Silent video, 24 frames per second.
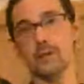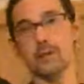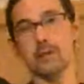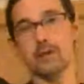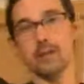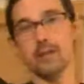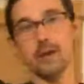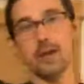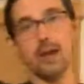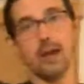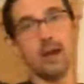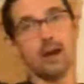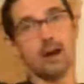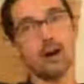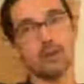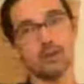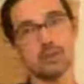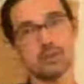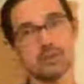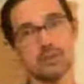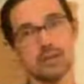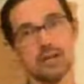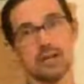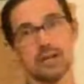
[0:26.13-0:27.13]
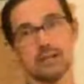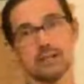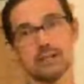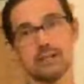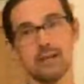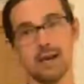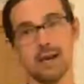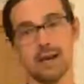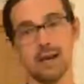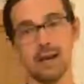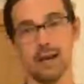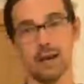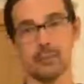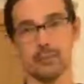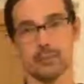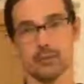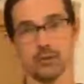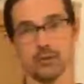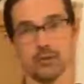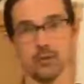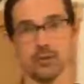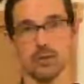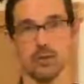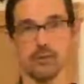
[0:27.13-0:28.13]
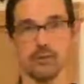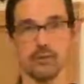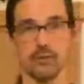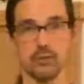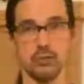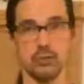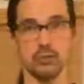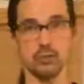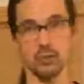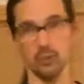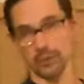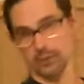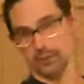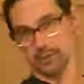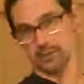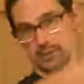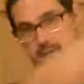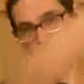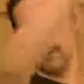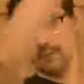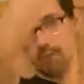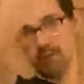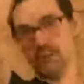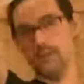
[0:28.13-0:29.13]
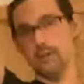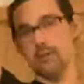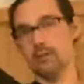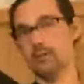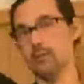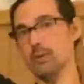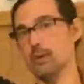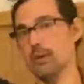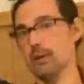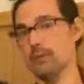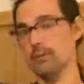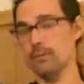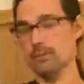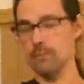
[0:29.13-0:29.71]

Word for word: the outside diameter of the joint, right?